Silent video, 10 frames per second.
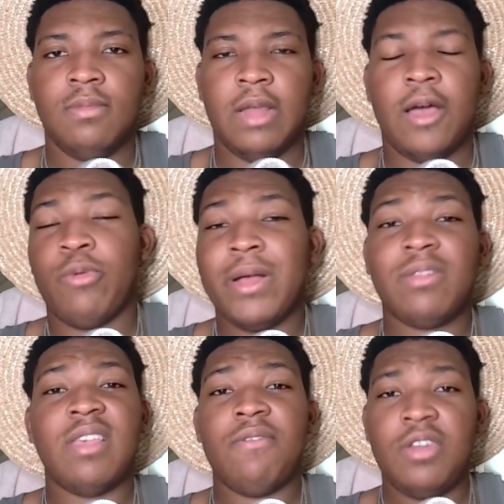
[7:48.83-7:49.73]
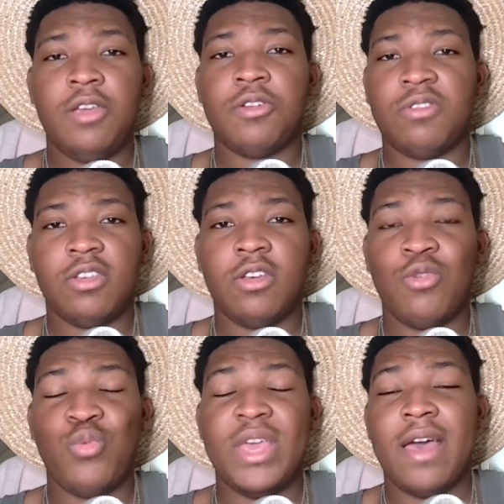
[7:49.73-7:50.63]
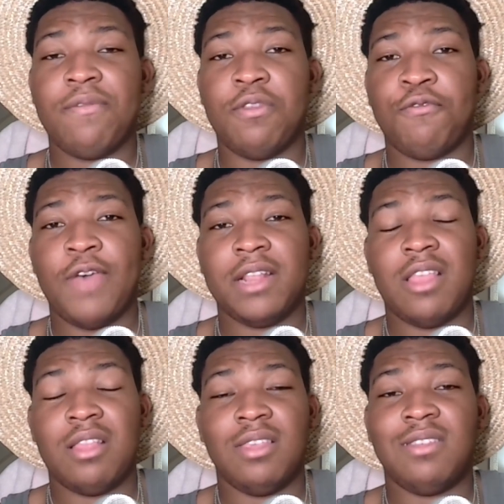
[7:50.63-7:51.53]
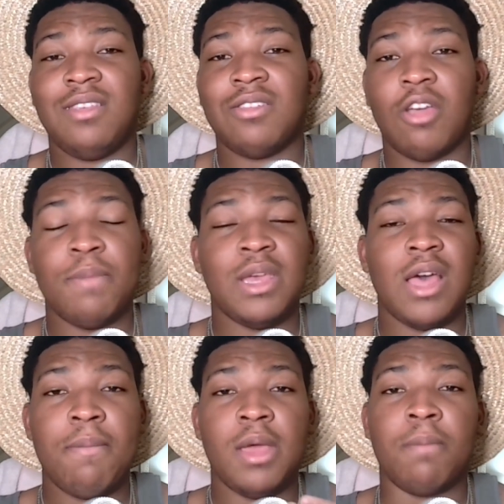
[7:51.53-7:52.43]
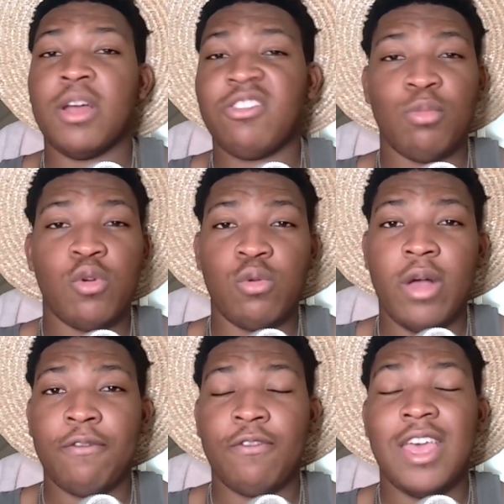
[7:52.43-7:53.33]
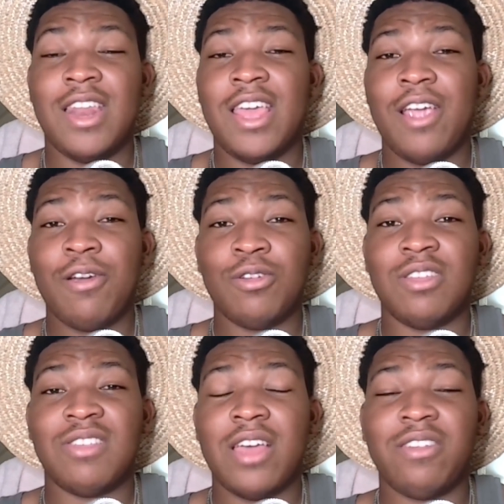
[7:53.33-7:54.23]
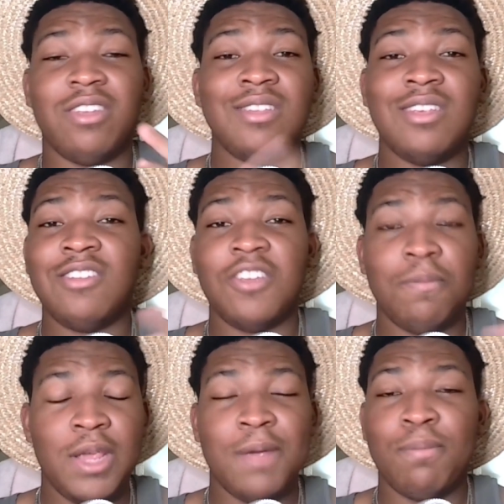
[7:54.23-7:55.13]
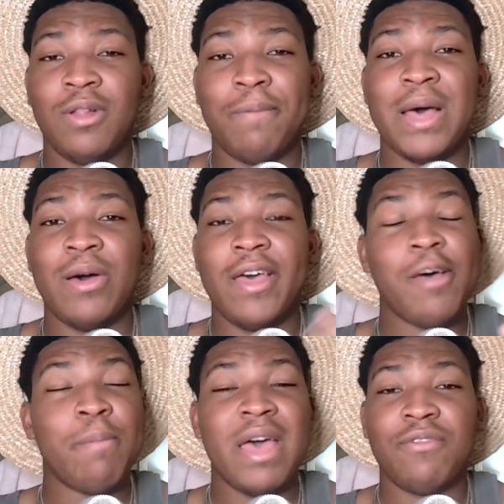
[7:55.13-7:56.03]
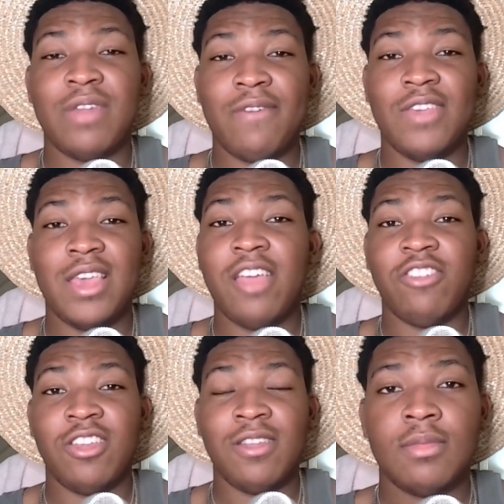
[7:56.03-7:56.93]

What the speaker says: Now, around 70 years ago, we have the fact that the seas are becoming much more rough, and Harold is actually teaching people about Elbaf navigation.